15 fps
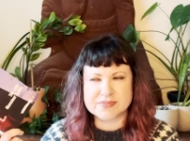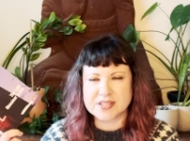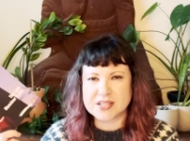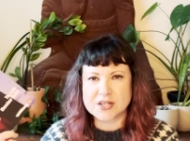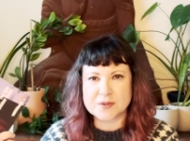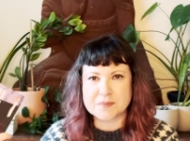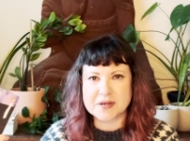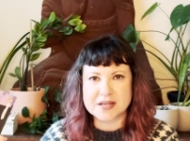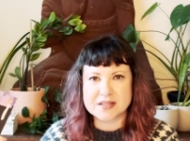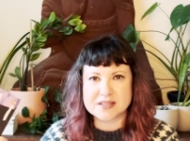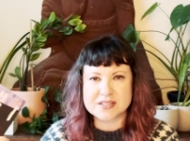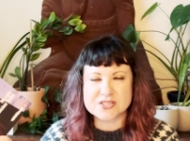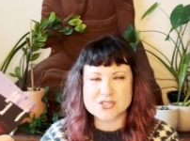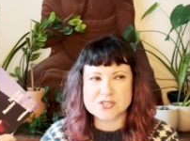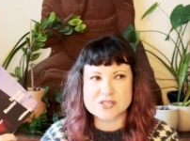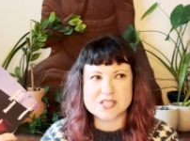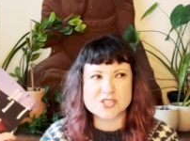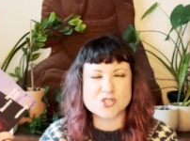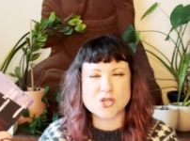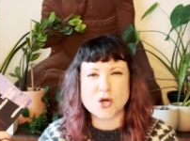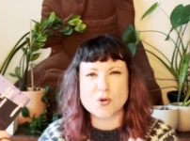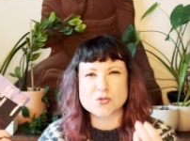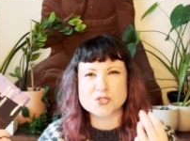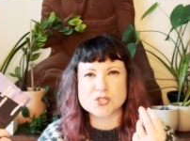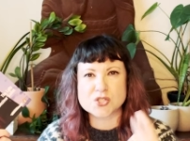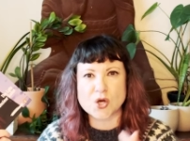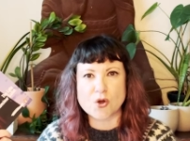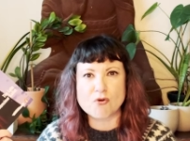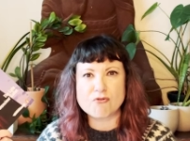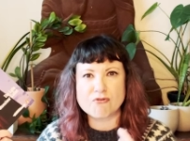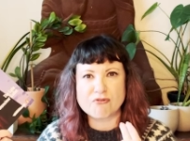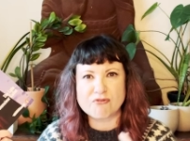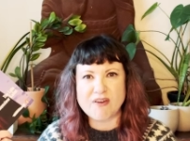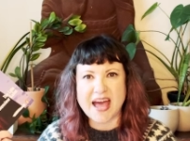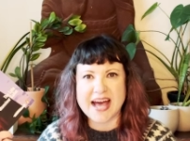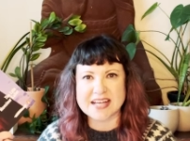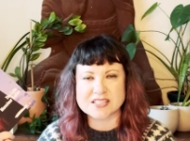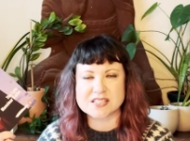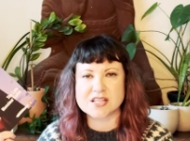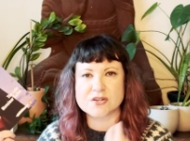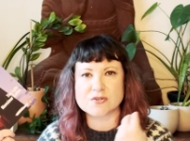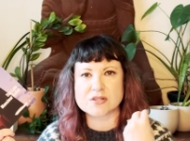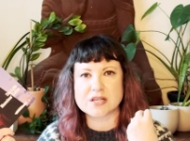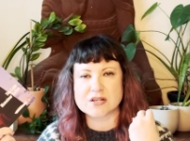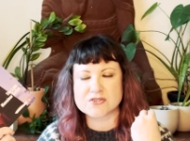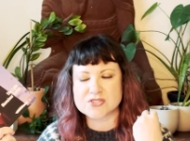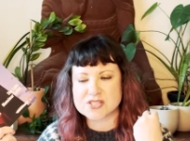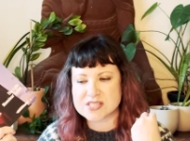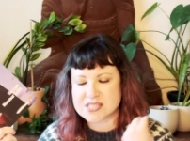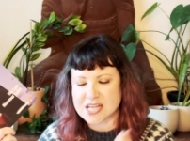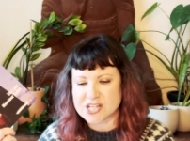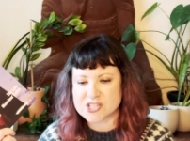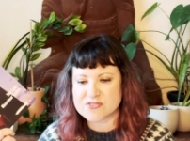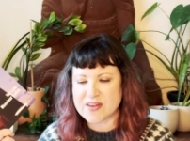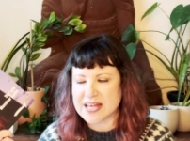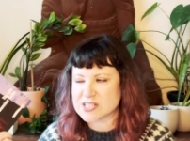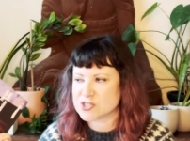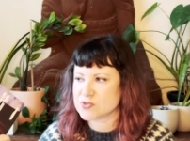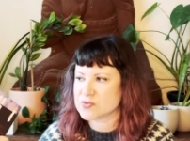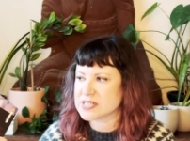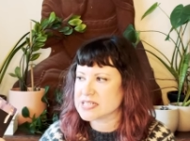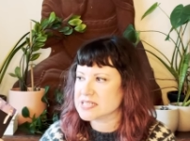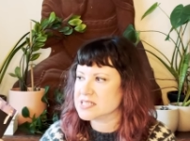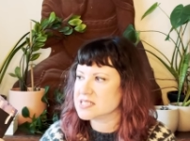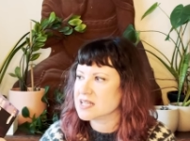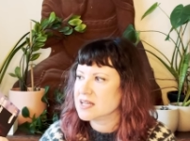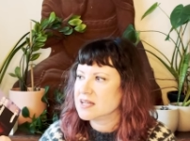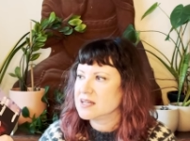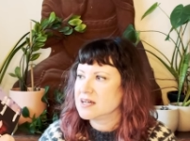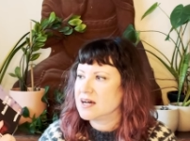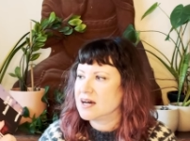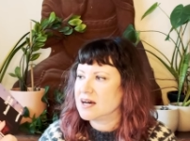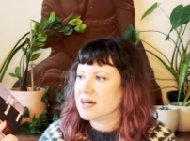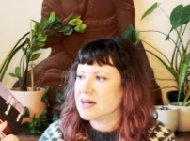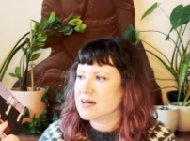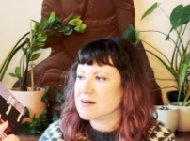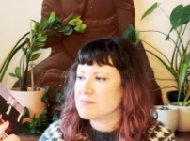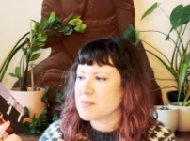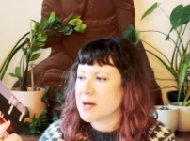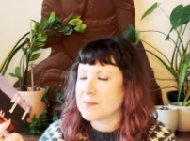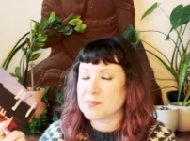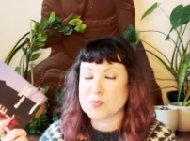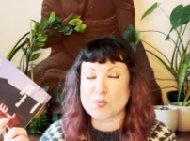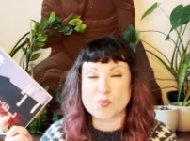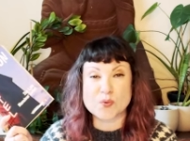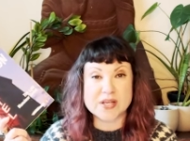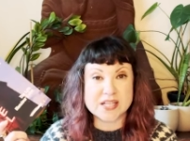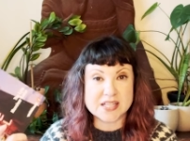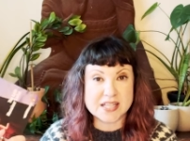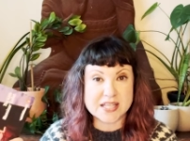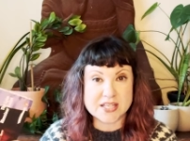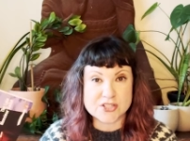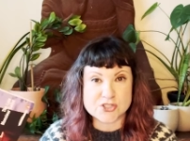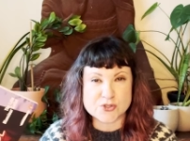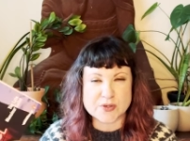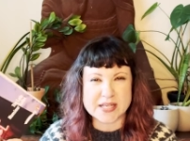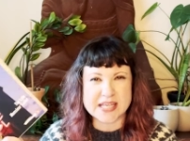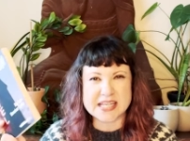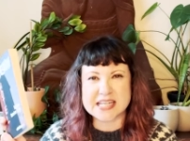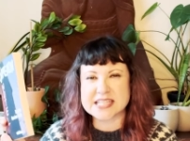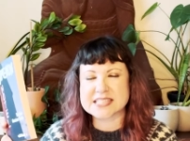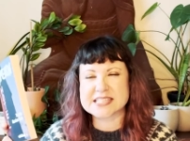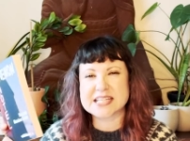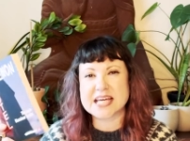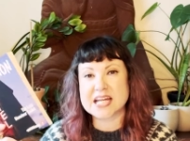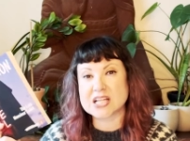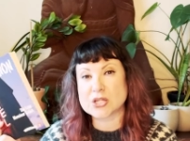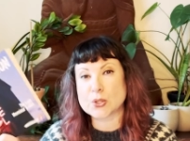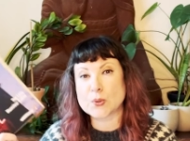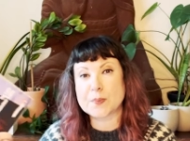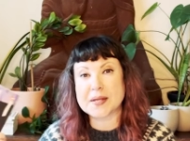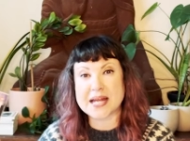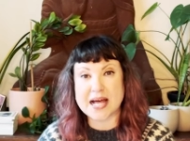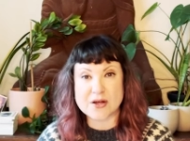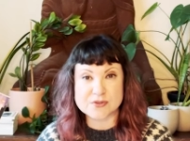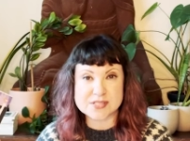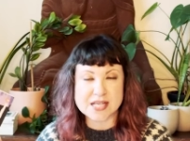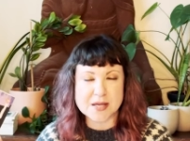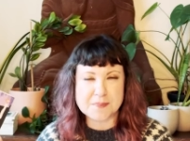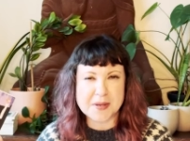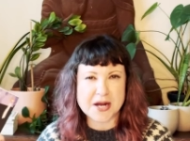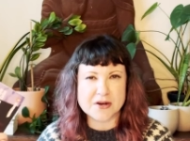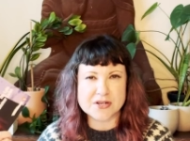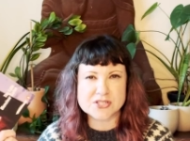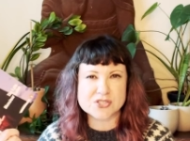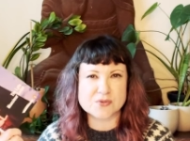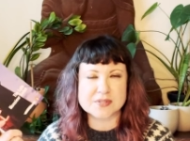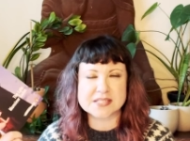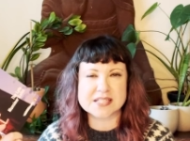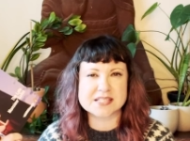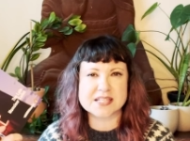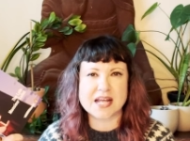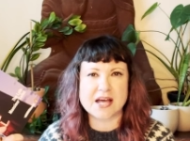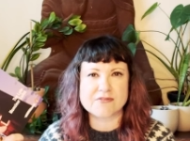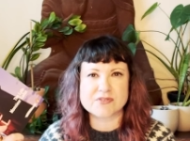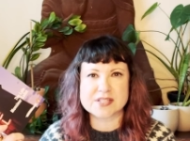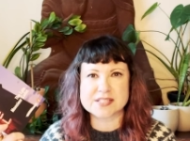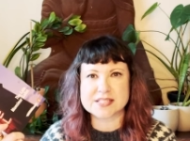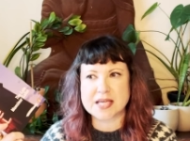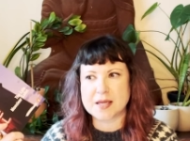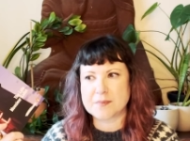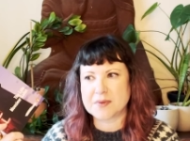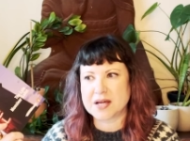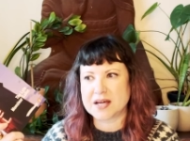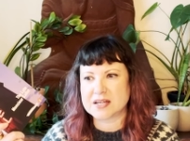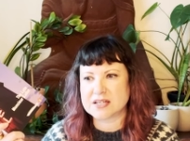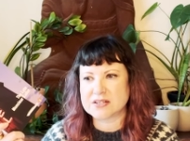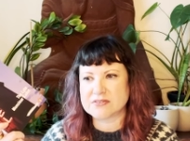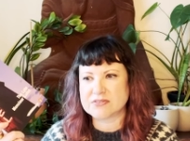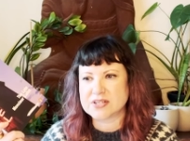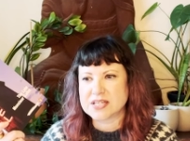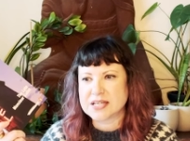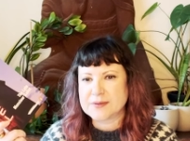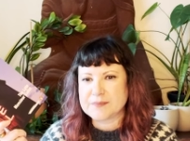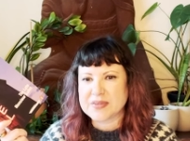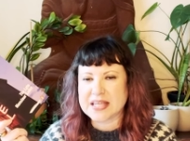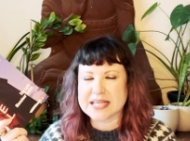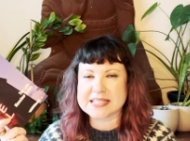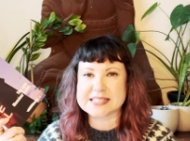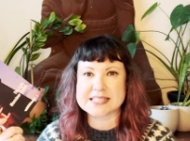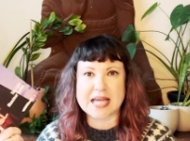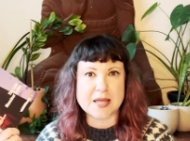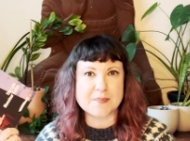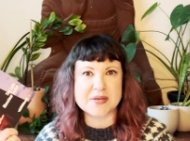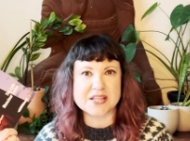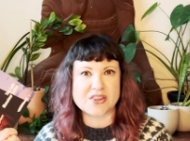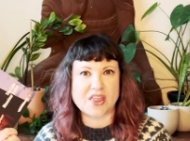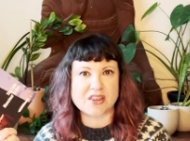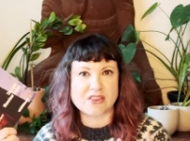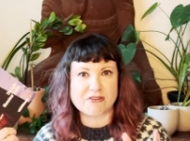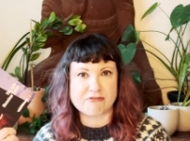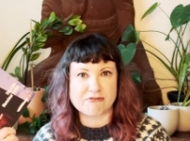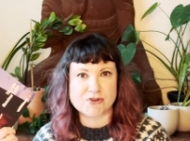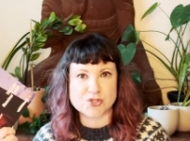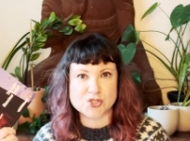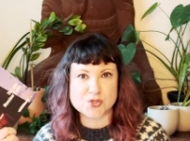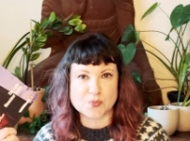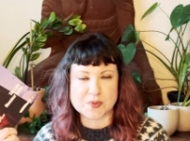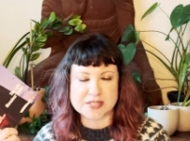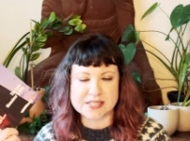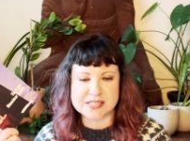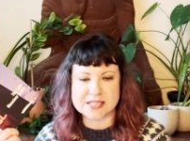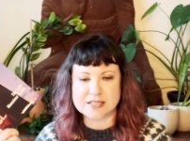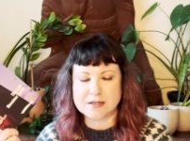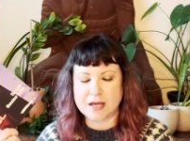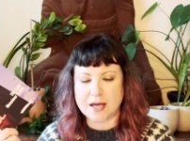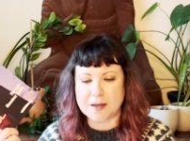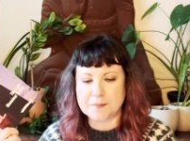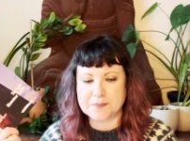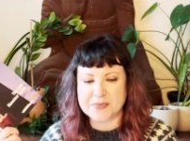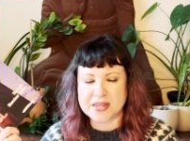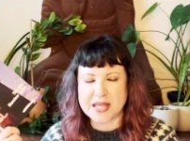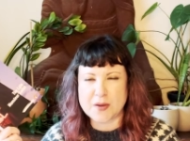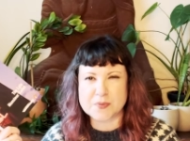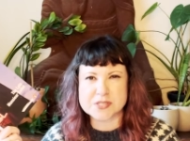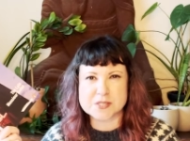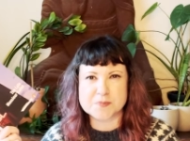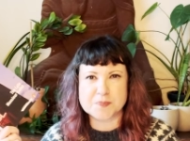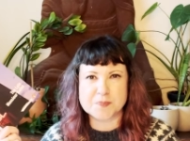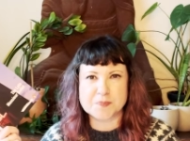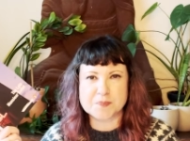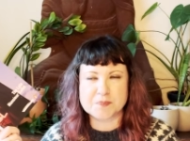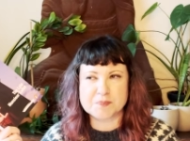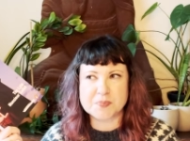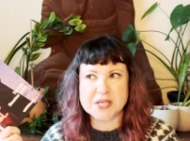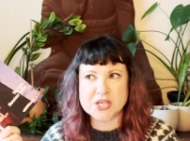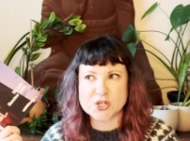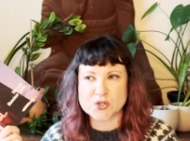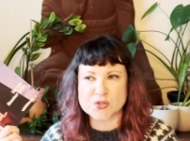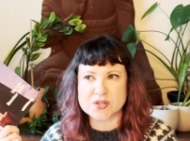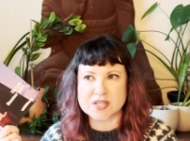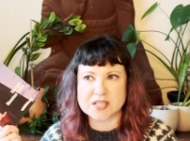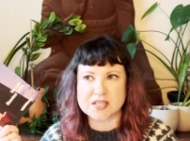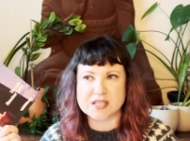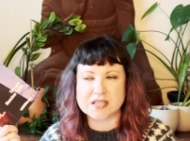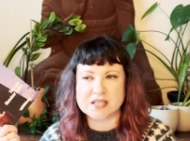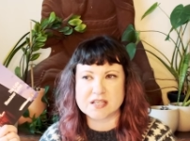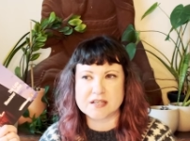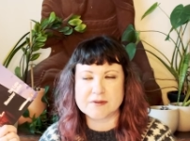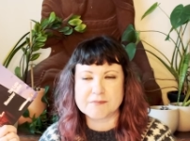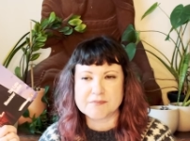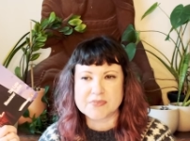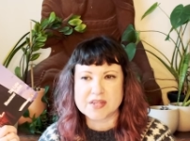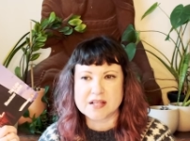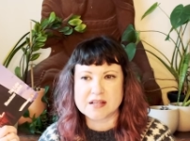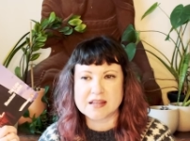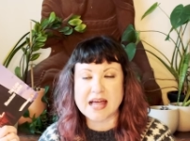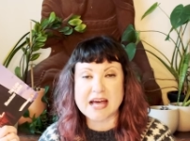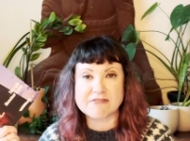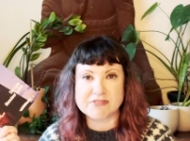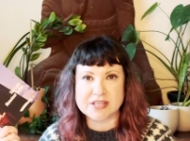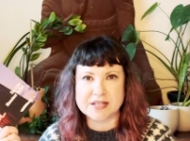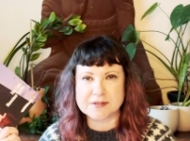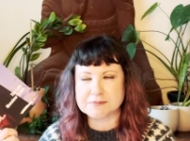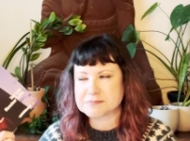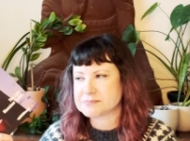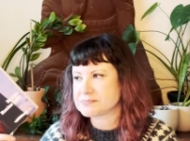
you know, my, this these go so fast. They're they're such fast reads. Uh, I'm really enjoying it. It's set a little bit outside Paris, so it doesn't have the same kind of excitement that the first one did. Um, that was Peter the Latvian.